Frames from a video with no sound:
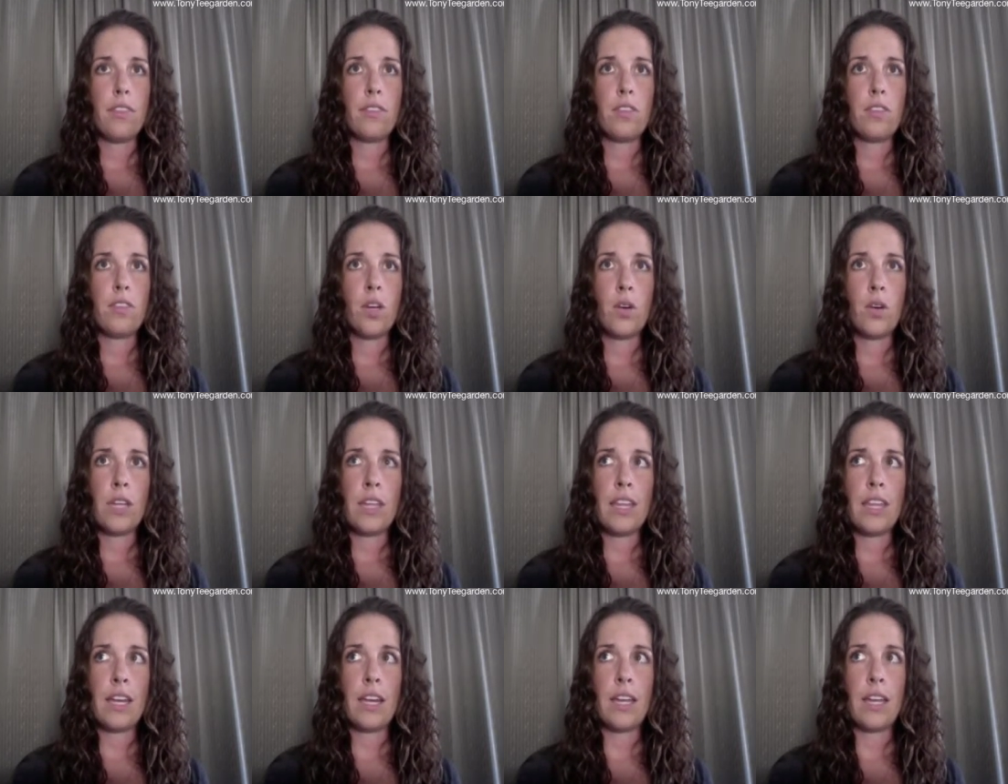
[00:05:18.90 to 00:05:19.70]
Tony
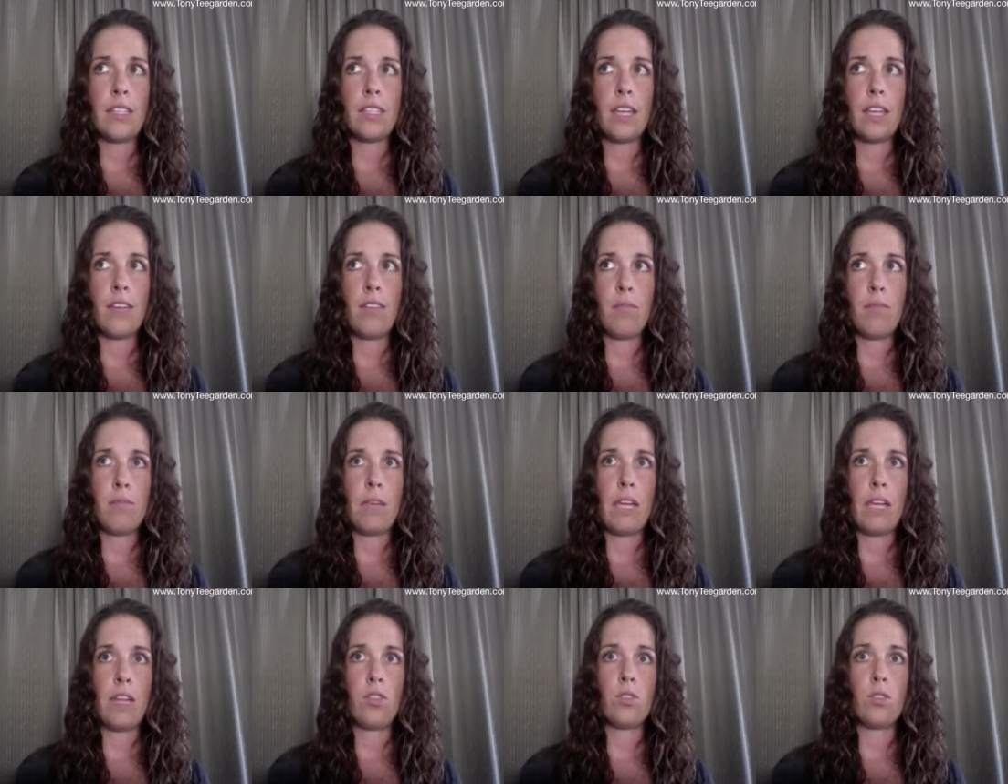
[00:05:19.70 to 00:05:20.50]
then has given
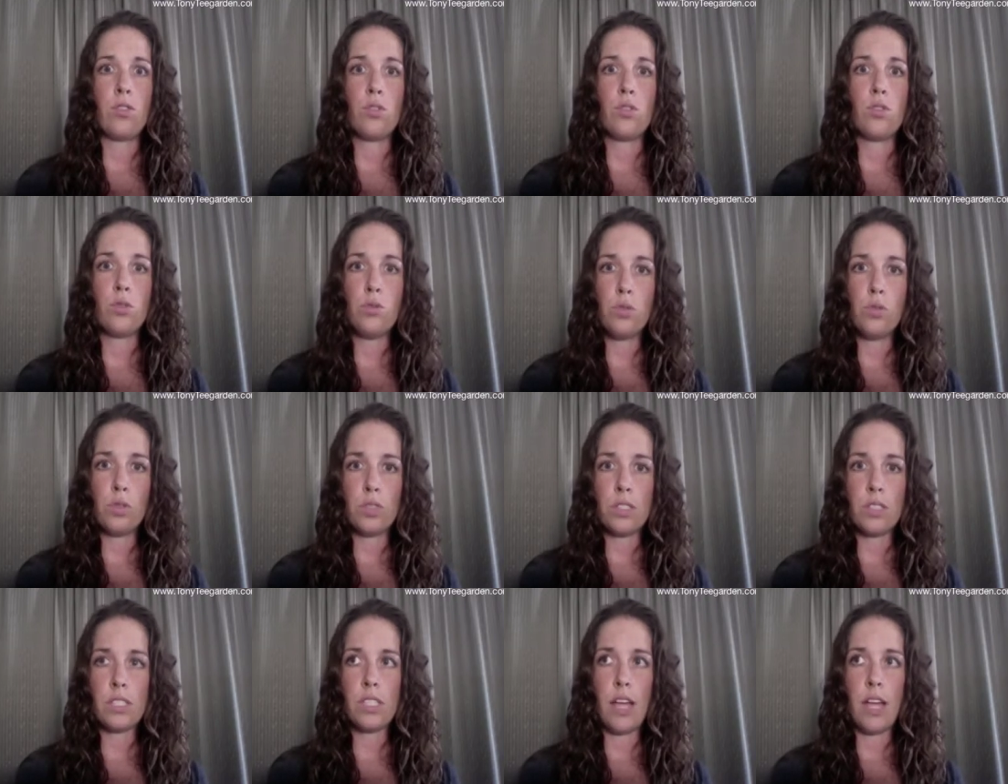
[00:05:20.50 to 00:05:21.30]
me the
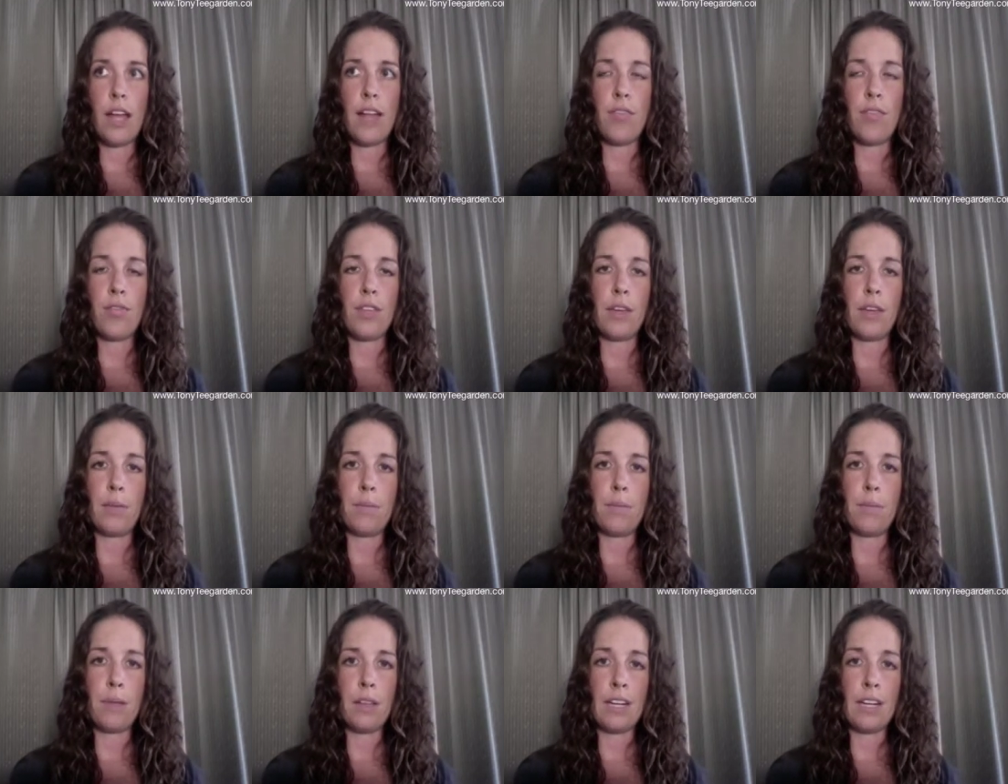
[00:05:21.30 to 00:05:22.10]
tools and the
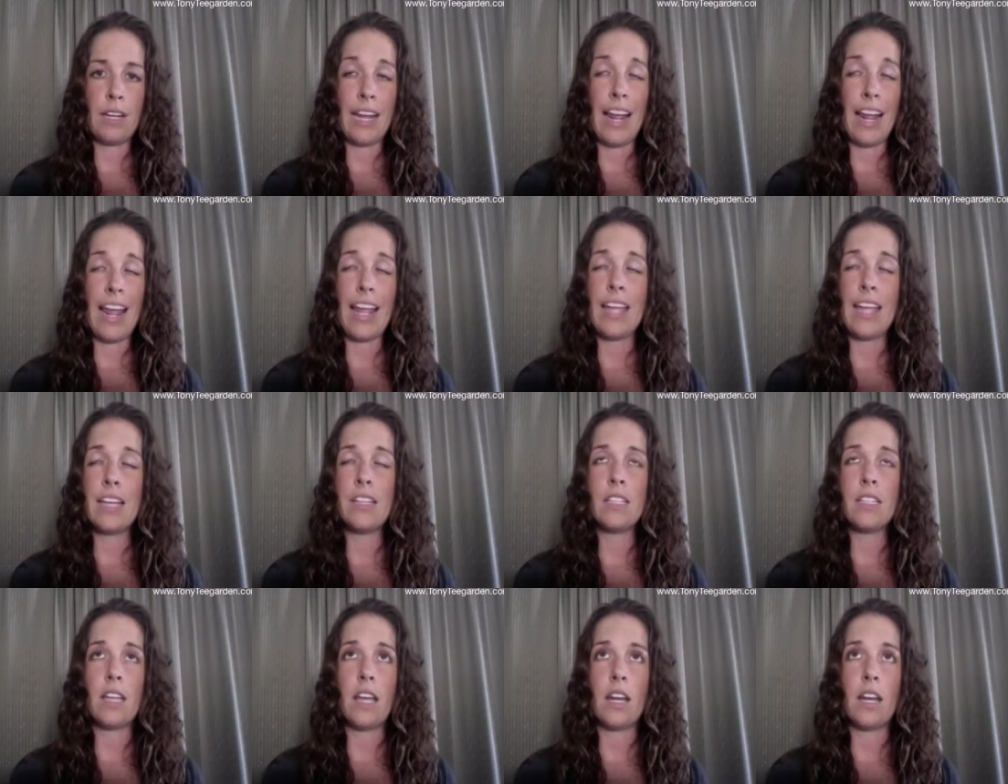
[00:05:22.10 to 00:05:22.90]
ability
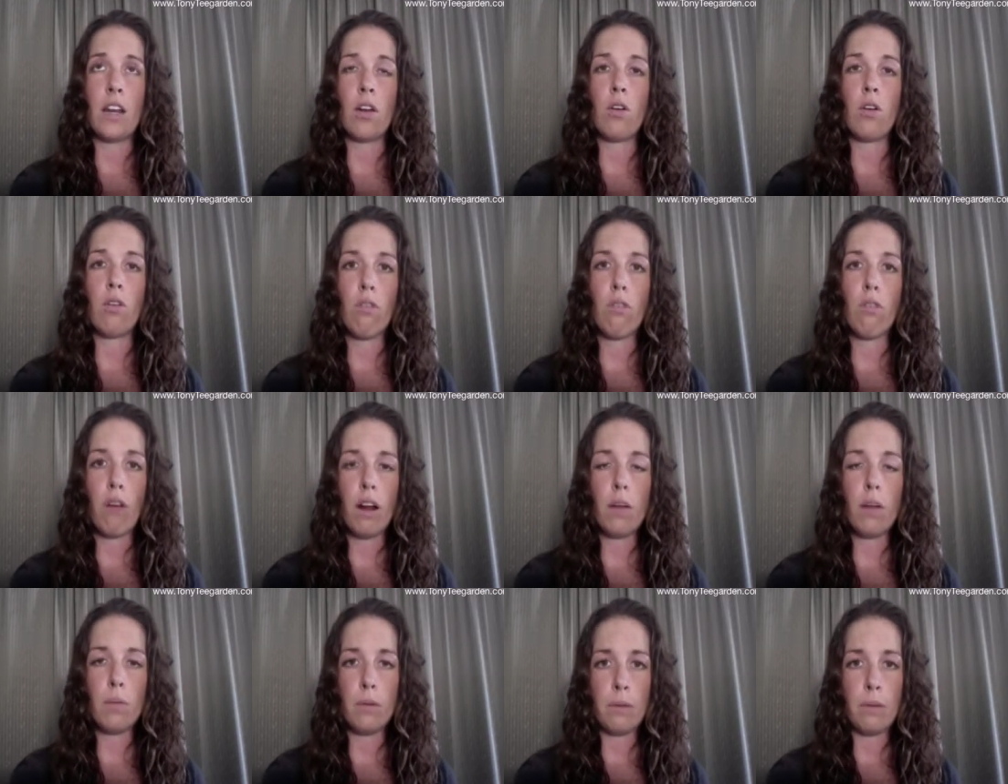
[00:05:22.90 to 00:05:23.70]
and an
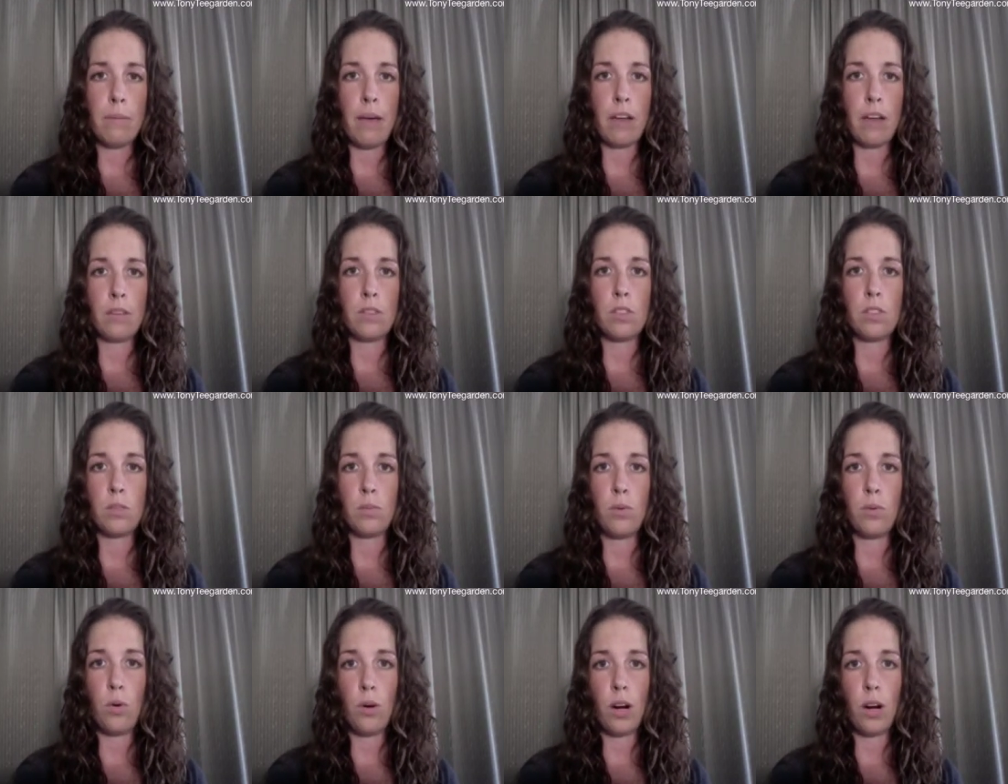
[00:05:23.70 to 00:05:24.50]
incredible amount of
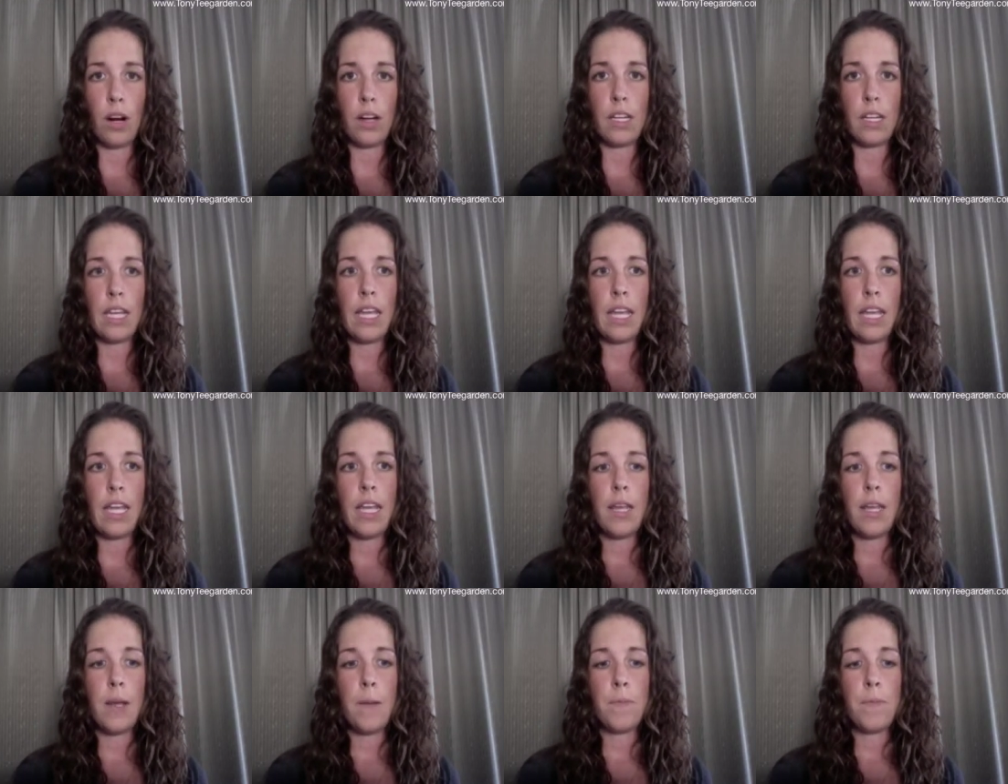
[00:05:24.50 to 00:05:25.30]
support
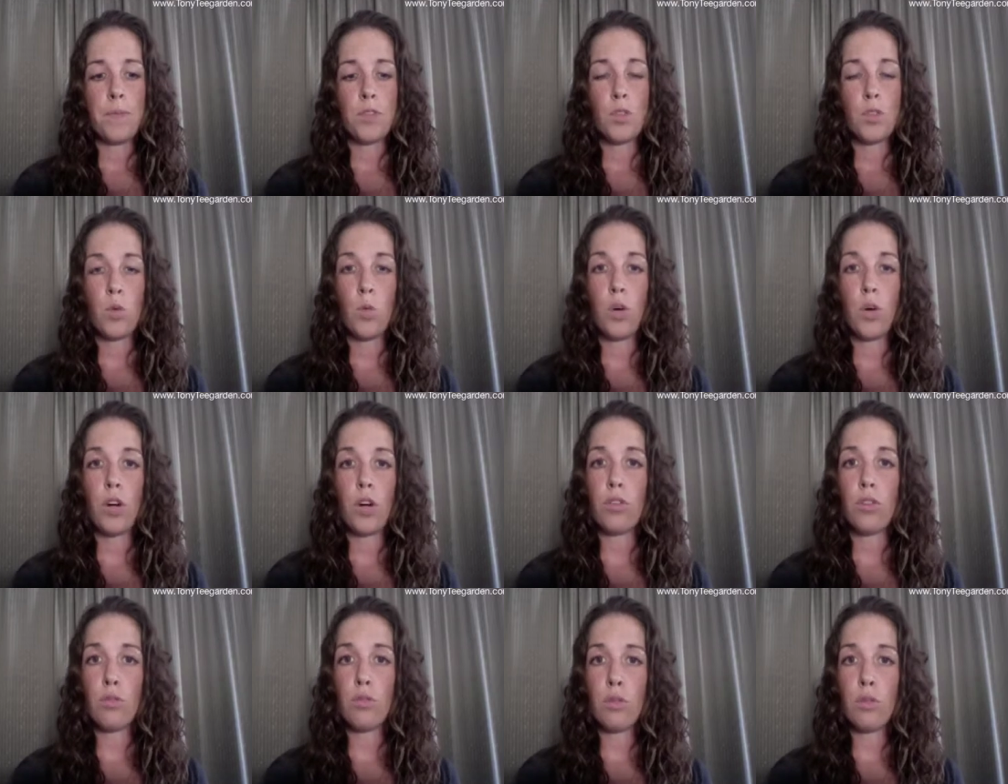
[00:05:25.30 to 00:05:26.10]
to
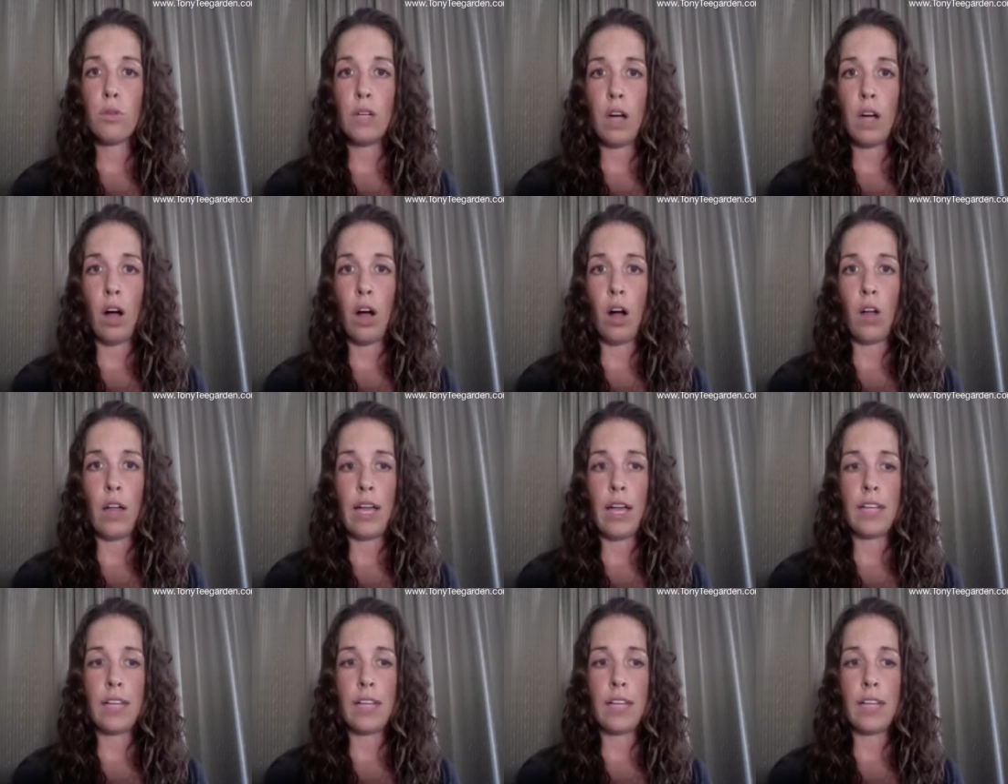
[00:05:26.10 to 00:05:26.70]
work through it all.